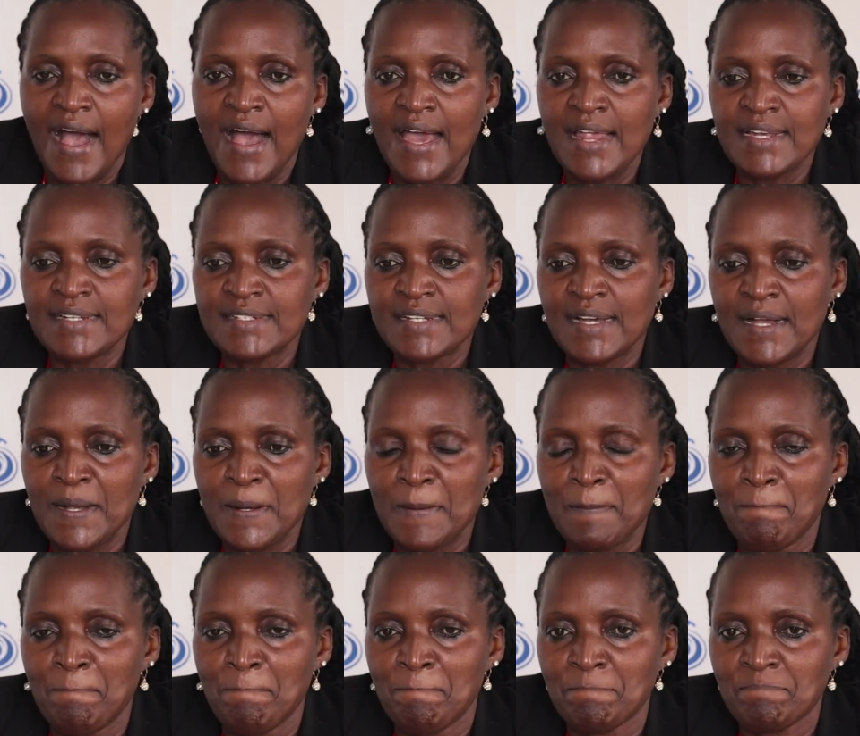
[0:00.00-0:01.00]
And
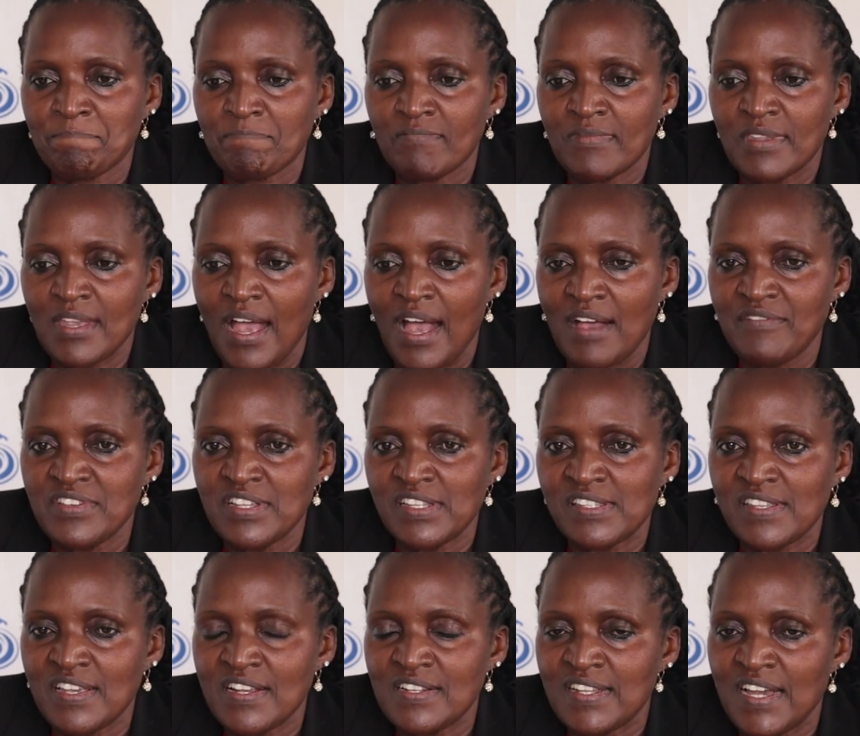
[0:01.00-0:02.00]
having
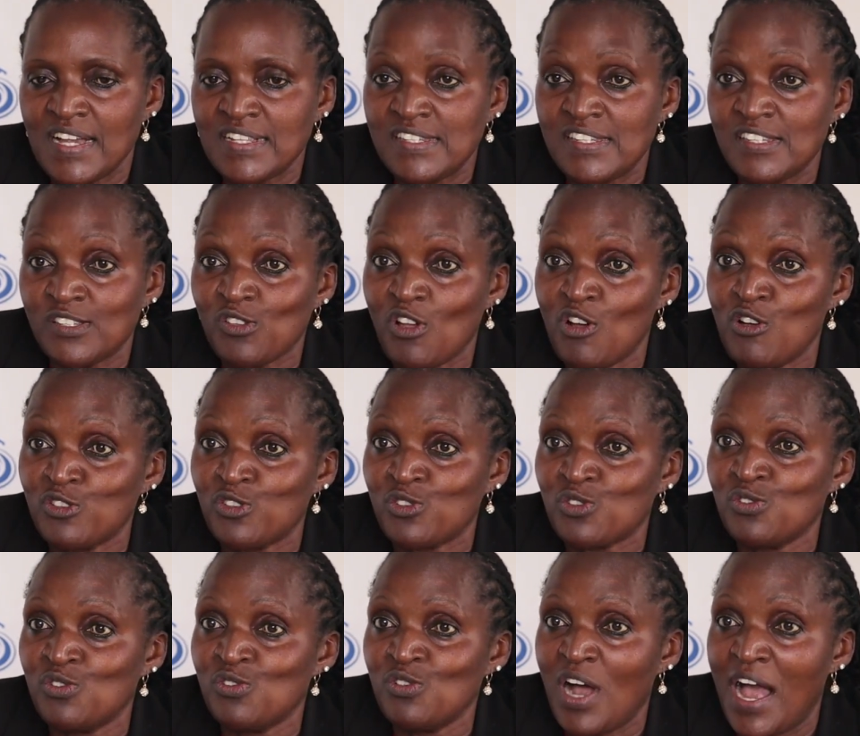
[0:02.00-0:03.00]
said that,
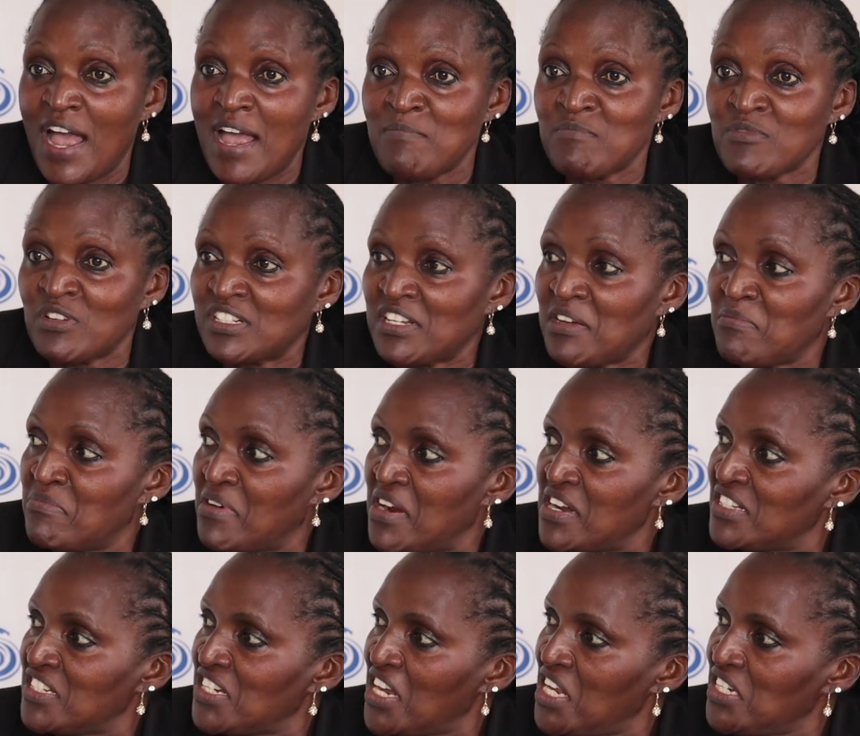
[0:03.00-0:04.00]
I am not a
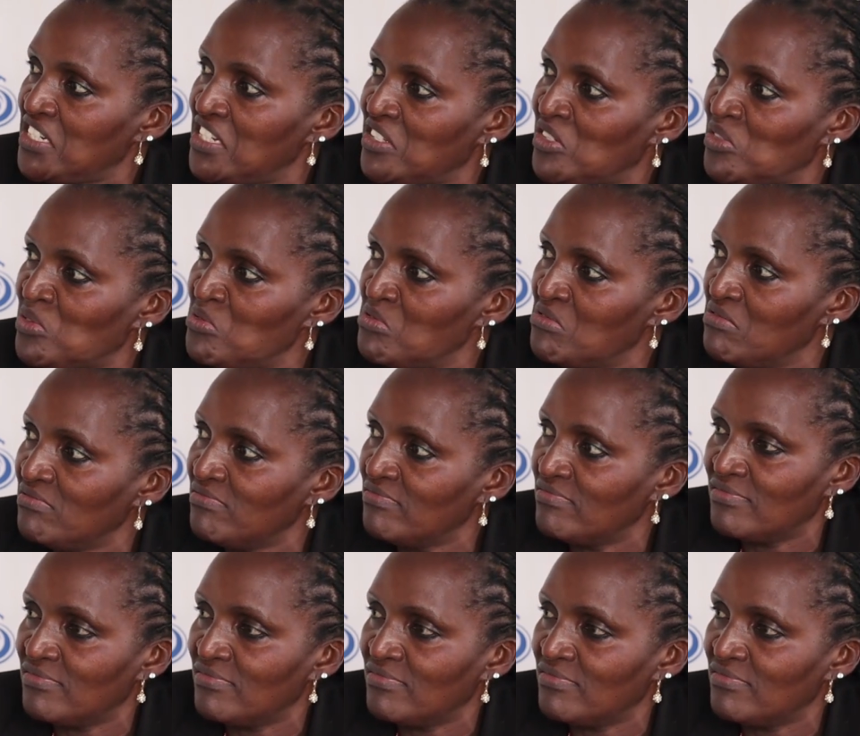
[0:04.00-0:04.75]
bright child in school.